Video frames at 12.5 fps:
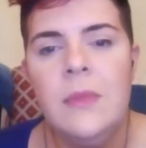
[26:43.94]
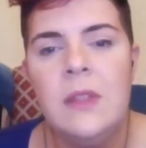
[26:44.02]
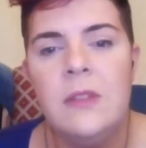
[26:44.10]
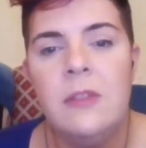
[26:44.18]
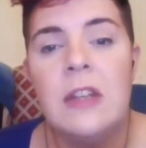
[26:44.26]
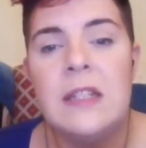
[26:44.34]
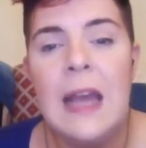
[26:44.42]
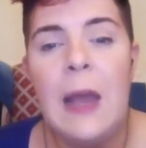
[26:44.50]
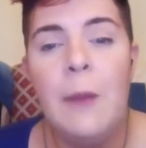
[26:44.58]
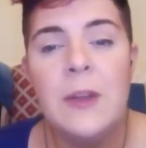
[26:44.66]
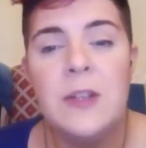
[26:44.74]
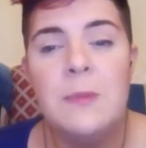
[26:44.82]
So write down
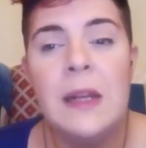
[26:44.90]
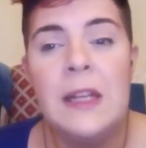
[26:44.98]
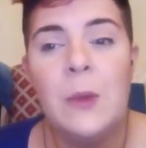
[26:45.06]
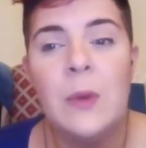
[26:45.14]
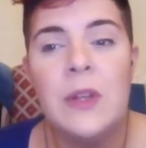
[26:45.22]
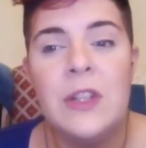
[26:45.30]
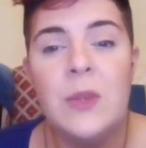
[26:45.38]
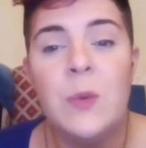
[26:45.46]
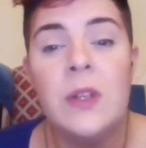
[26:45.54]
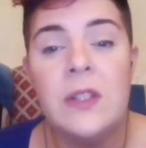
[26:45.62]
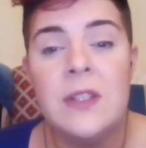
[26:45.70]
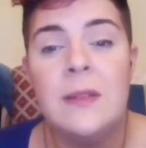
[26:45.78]
how much money you
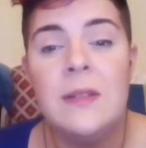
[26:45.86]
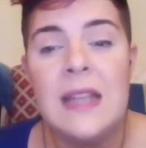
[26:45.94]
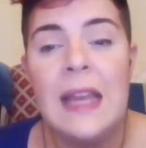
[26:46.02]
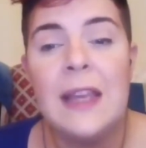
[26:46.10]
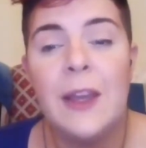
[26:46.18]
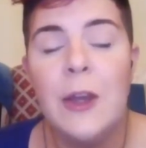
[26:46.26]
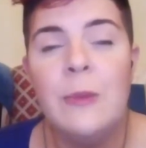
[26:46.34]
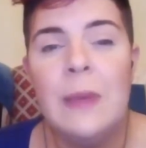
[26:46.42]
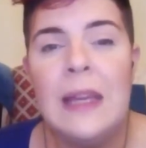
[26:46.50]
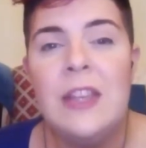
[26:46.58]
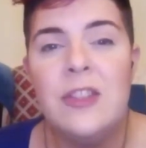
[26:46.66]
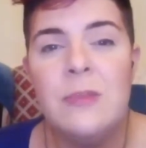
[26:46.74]
want to take home
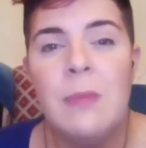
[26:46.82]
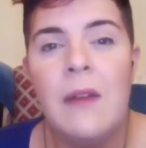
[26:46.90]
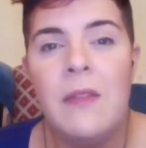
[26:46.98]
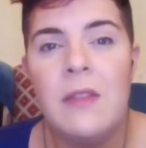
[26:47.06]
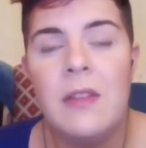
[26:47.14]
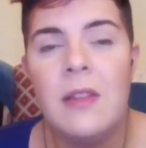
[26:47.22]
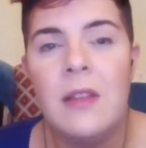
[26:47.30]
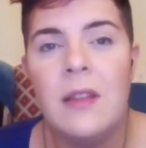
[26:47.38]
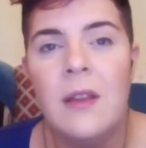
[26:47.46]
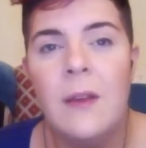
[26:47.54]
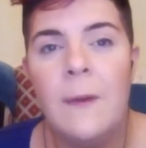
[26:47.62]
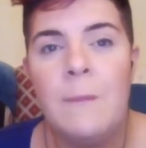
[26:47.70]
each month.
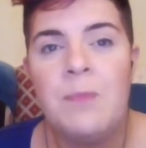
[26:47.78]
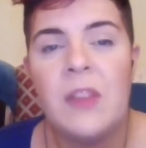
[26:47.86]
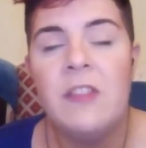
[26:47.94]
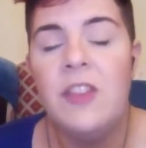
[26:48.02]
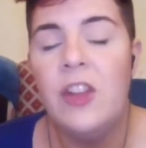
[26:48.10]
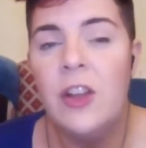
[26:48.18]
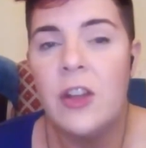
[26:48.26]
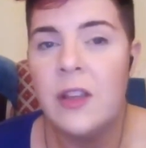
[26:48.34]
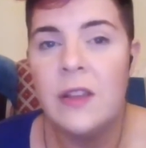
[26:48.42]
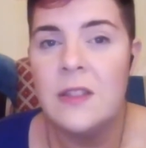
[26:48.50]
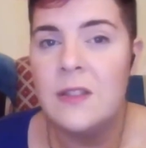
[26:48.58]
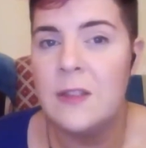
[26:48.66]
If you look
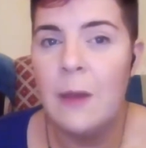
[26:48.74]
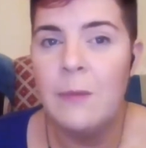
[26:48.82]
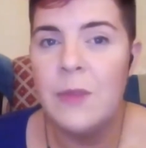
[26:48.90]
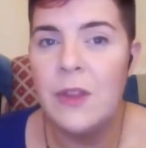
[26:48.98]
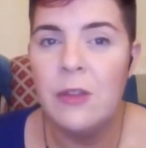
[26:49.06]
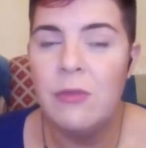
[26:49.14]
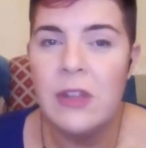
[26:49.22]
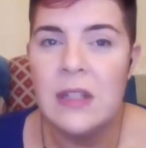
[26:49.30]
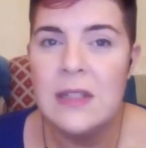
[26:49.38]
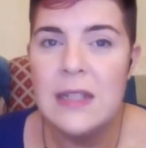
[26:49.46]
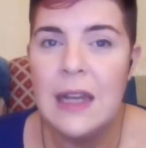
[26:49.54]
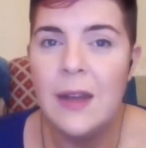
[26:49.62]
at the sum that you've
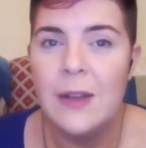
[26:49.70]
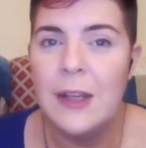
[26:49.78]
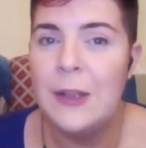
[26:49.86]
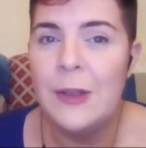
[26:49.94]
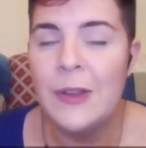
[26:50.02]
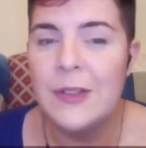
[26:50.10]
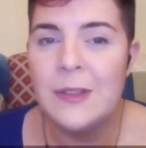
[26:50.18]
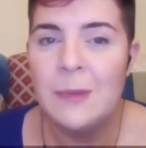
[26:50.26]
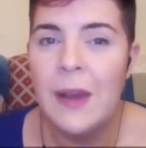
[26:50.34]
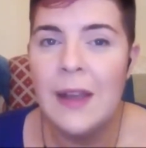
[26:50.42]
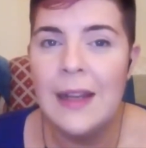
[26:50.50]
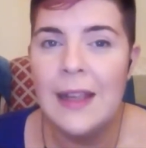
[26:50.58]
written down and you're not
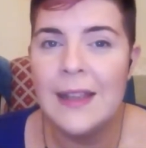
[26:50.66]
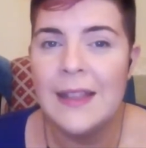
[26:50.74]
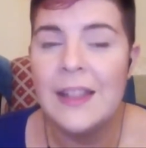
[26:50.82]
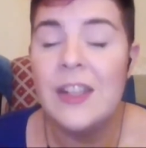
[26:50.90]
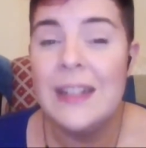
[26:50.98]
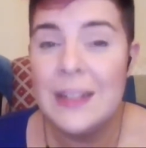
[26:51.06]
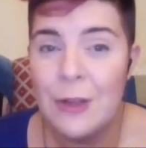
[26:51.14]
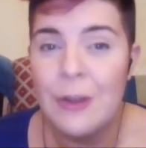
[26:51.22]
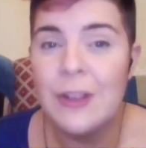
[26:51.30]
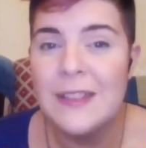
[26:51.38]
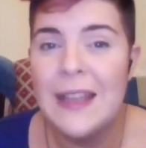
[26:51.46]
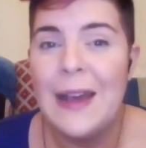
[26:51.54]
smiling, you need to
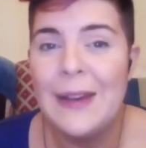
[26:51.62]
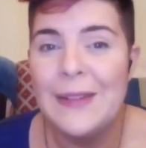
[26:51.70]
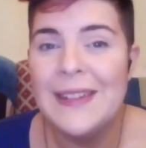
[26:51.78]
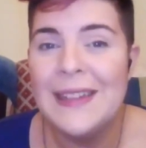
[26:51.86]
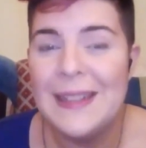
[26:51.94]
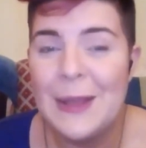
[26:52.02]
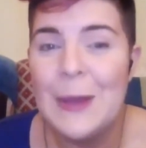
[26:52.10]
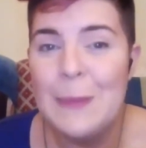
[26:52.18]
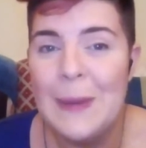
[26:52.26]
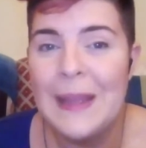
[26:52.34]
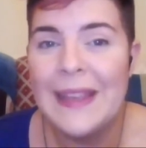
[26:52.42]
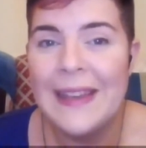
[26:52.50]
cross it out and go
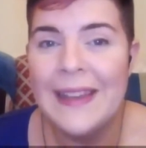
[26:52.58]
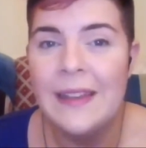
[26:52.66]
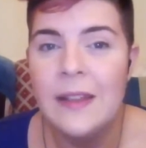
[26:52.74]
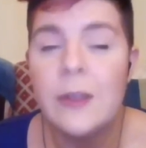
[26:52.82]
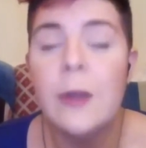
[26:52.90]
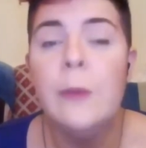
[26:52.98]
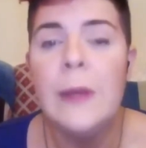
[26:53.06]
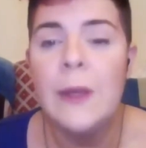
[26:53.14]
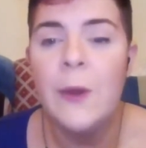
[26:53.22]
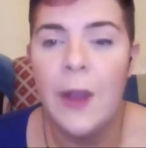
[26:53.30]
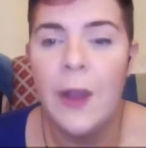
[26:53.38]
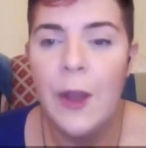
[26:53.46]
bigger. Go
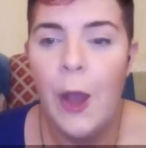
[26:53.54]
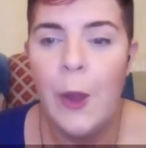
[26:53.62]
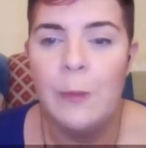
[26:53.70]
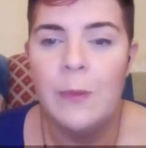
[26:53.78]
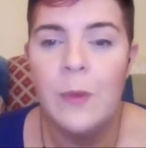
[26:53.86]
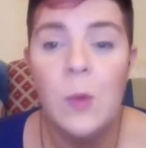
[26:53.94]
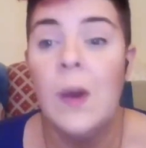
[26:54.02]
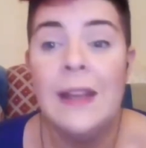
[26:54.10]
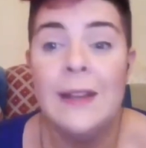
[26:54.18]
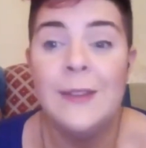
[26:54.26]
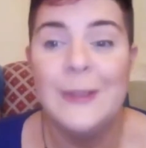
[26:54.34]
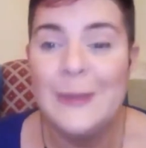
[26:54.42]
big or go home.
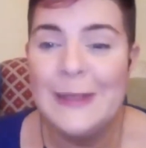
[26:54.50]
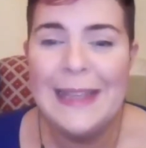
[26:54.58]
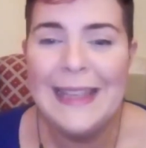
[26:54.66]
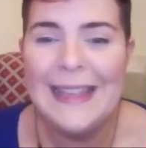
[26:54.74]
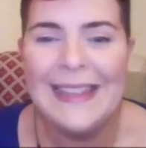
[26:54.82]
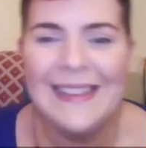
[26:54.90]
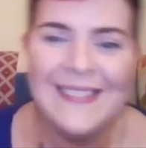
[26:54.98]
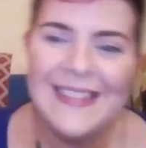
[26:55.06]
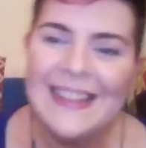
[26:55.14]
Why else are we here?